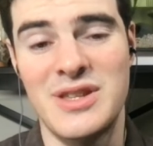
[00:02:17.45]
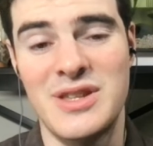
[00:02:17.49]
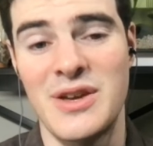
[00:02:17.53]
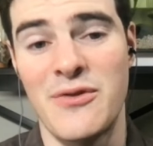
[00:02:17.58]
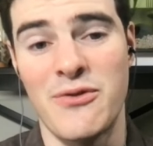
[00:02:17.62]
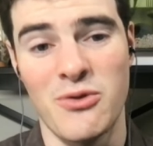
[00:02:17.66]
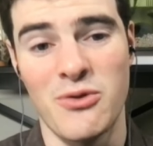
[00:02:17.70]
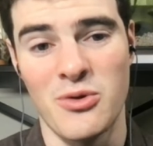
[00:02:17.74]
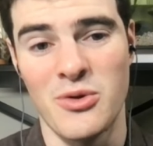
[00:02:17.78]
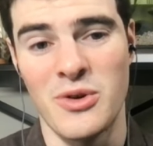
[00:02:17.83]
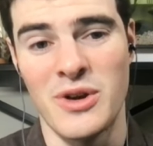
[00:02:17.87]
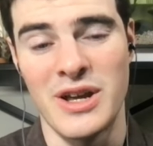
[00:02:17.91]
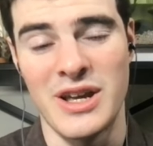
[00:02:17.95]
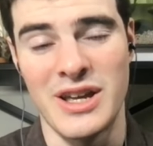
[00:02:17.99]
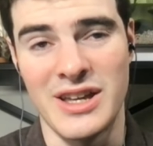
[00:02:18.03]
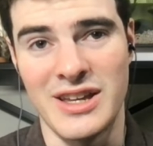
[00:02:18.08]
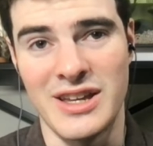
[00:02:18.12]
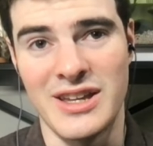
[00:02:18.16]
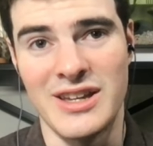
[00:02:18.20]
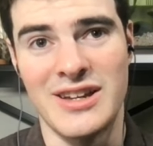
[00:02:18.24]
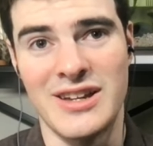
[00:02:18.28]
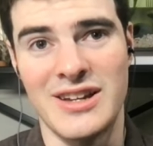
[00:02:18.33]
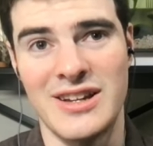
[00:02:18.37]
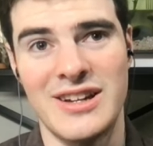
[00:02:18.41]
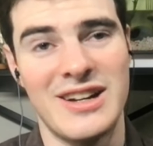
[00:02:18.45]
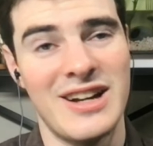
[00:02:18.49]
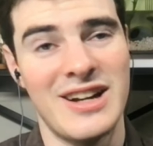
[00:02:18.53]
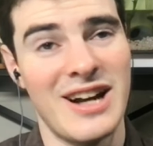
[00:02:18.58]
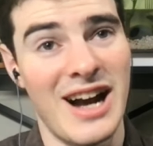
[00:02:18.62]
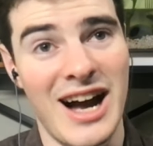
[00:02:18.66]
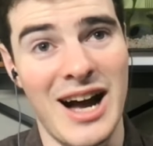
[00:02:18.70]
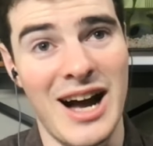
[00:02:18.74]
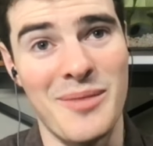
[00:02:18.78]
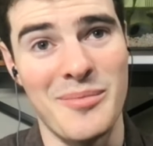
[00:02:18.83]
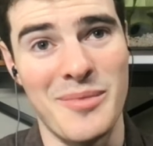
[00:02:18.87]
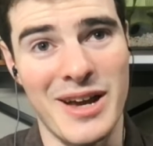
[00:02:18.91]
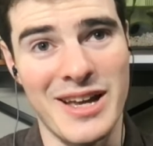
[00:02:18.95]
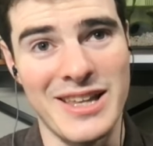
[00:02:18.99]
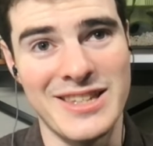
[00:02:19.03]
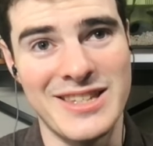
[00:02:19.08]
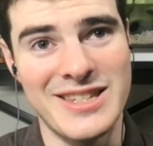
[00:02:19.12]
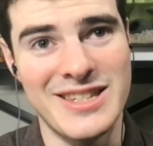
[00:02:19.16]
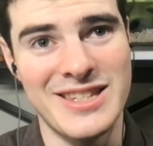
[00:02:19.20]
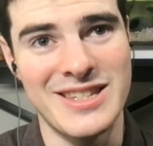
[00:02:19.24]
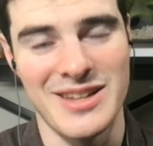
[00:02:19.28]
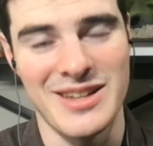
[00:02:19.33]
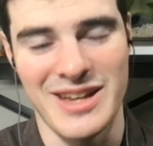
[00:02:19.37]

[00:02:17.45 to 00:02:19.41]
differing comments,